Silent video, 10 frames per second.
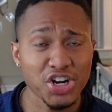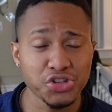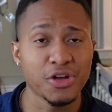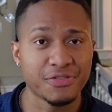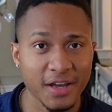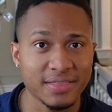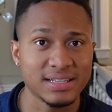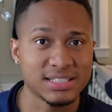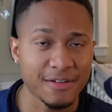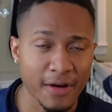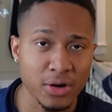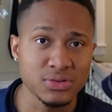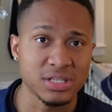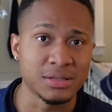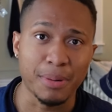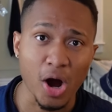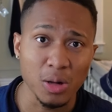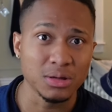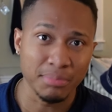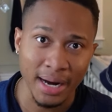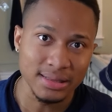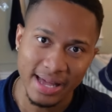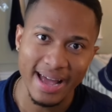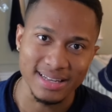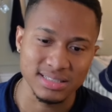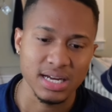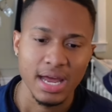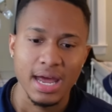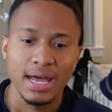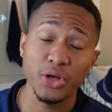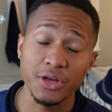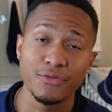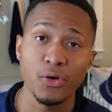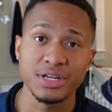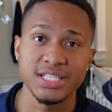I actually think that Stefanos and Paula might last. I am looking